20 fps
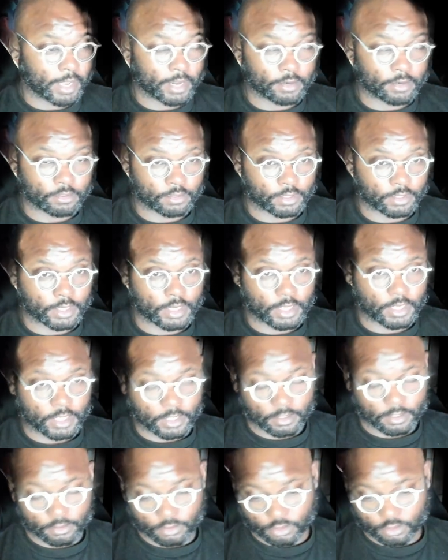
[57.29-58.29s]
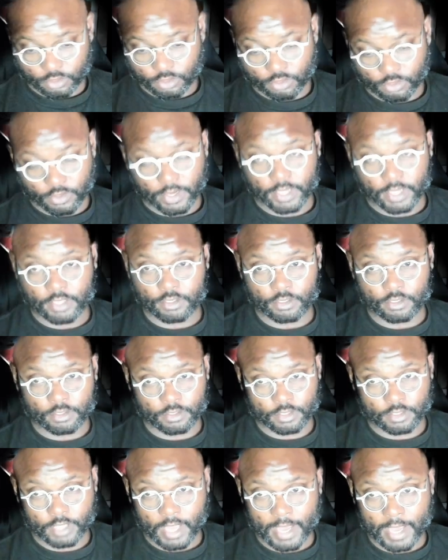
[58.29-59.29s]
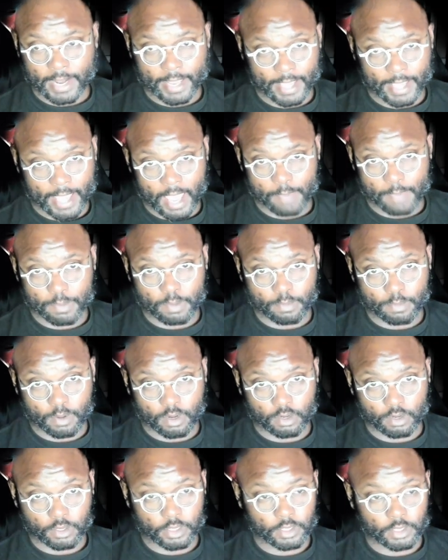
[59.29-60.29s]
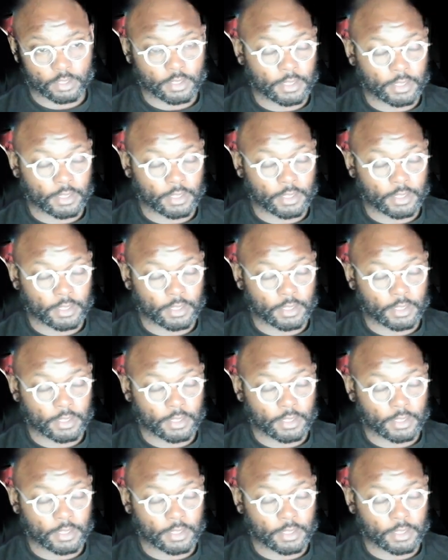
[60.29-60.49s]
air's leaking, just your engine's not a happy bird.